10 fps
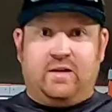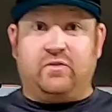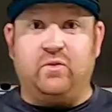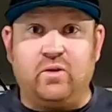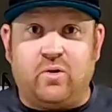
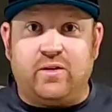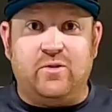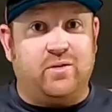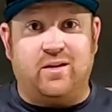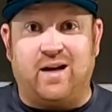ads, you know
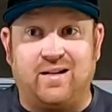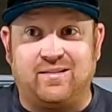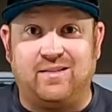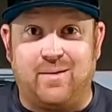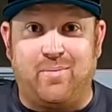that you
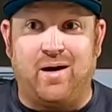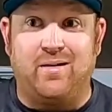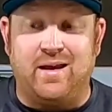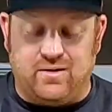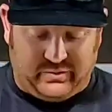cannot step
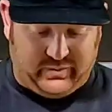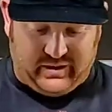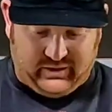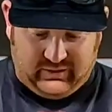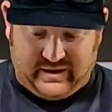on nails.
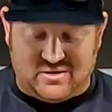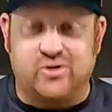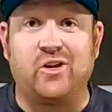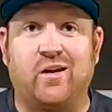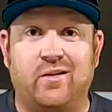Well, I
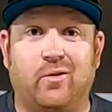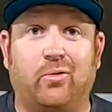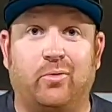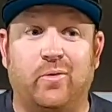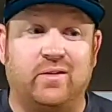just shot a nail
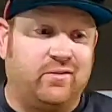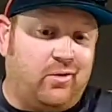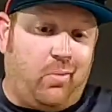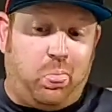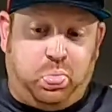through it,
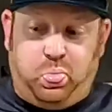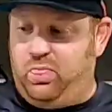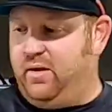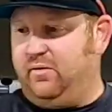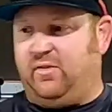so
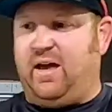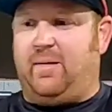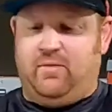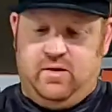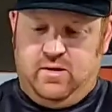there's
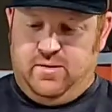that.